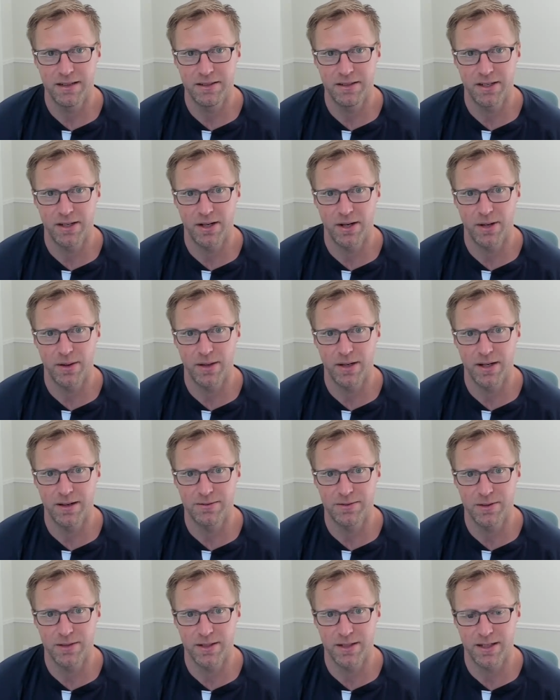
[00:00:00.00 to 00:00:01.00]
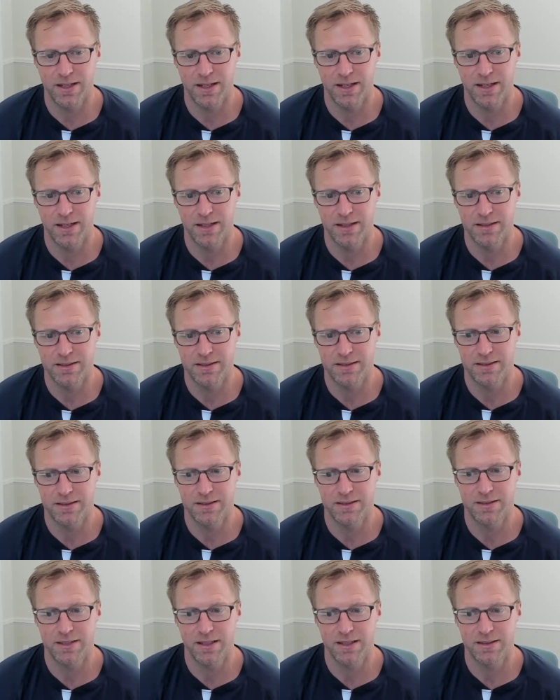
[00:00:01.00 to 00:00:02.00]
you know if you get a
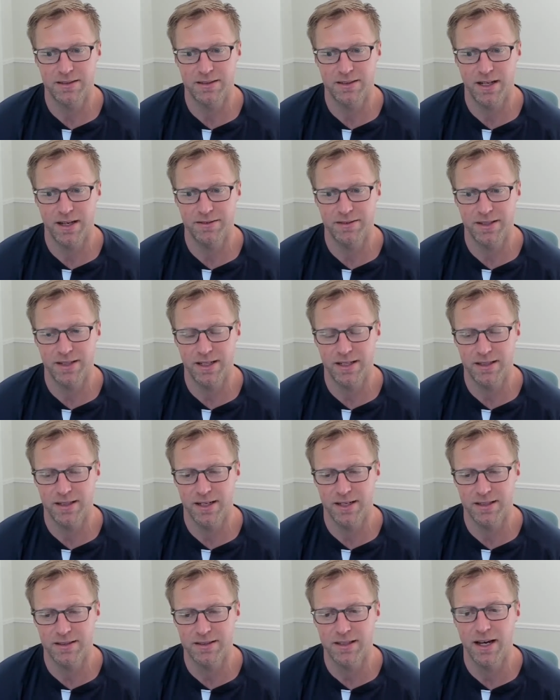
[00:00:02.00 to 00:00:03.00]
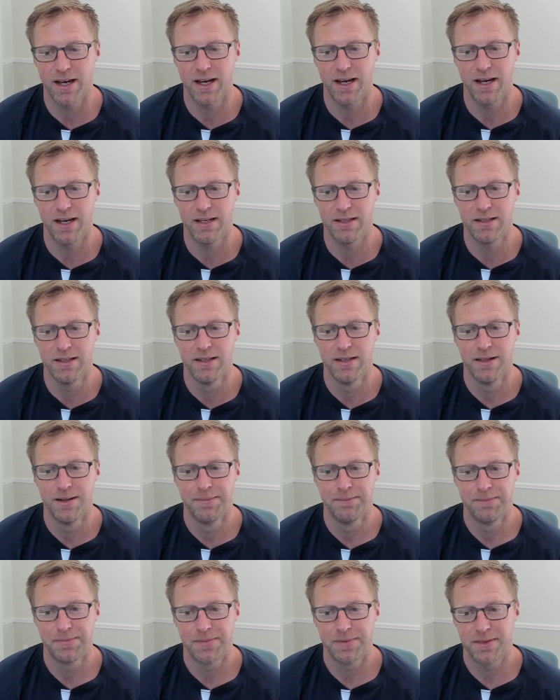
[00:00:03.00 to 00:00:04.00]
six, seven, eight, nine, ten,
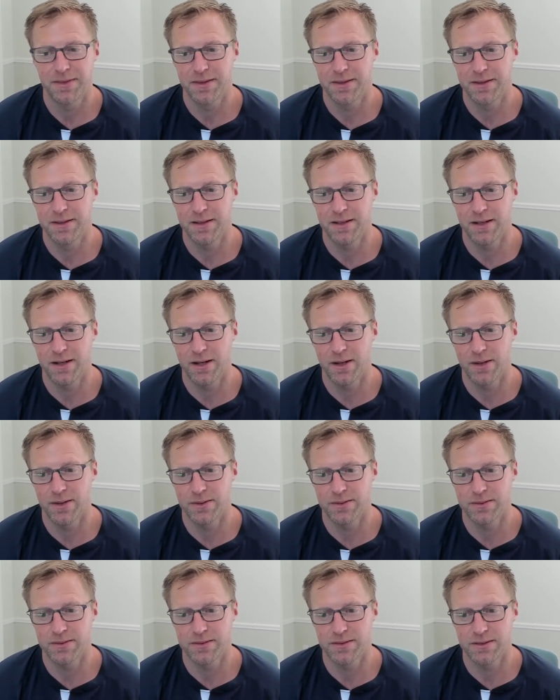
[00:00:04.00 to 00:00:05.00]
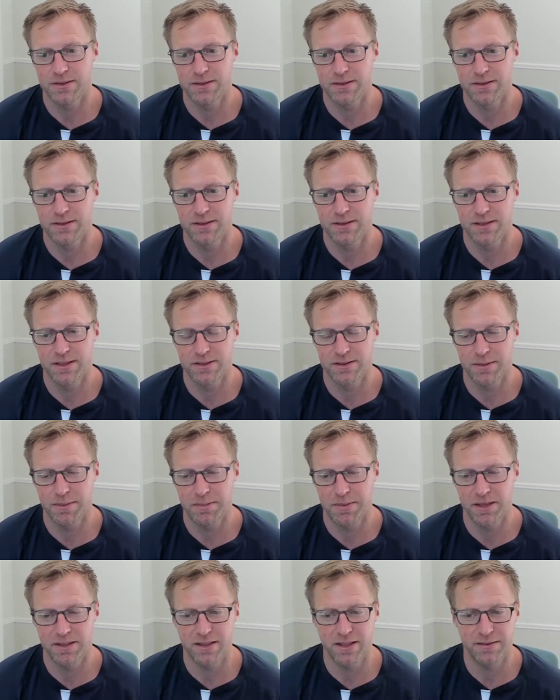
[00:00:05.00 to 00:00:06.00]
you know there's a
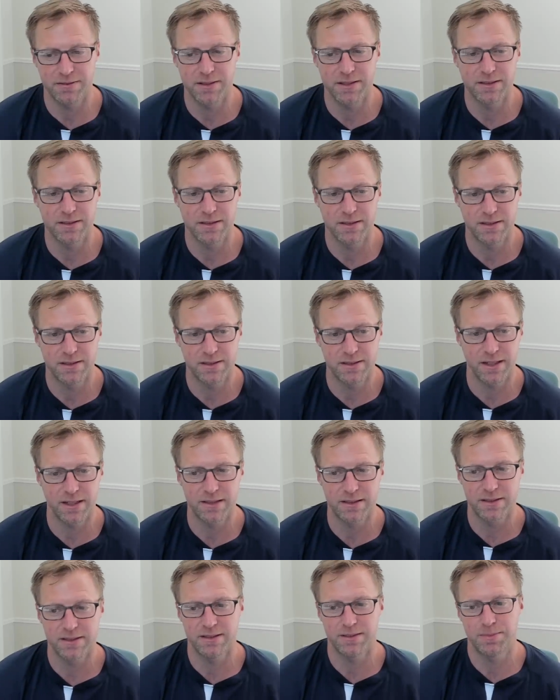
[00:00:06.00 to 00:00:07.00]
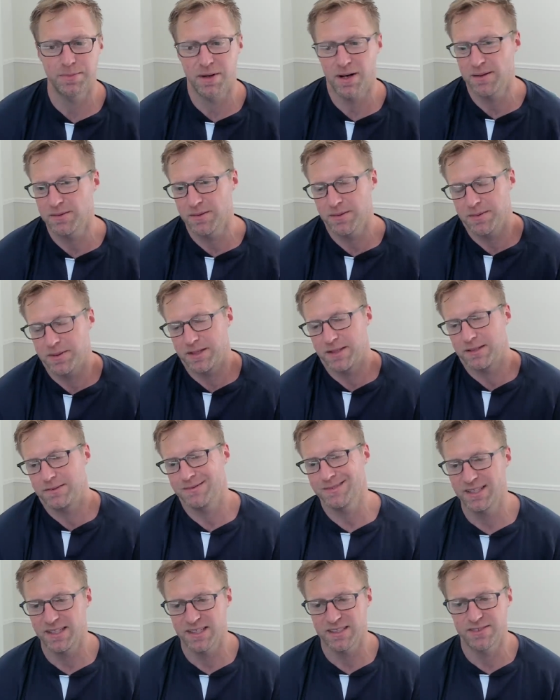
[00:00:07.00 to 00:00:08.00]
big difference. A six is
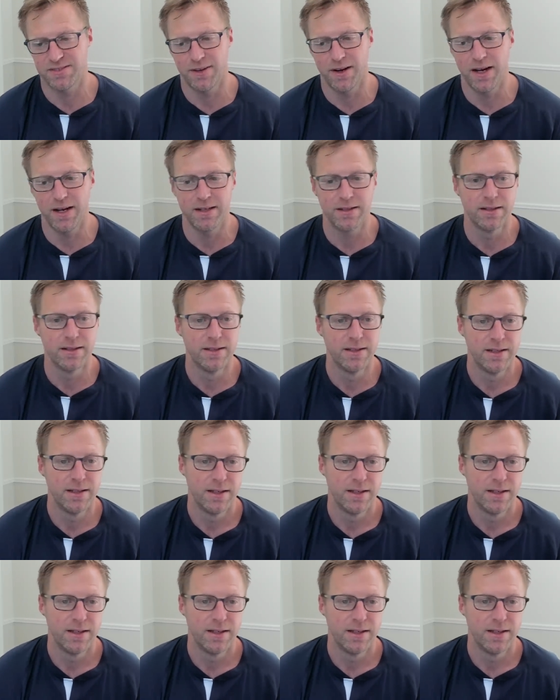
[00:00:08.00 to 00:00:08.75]
probably, yeah, it's fine,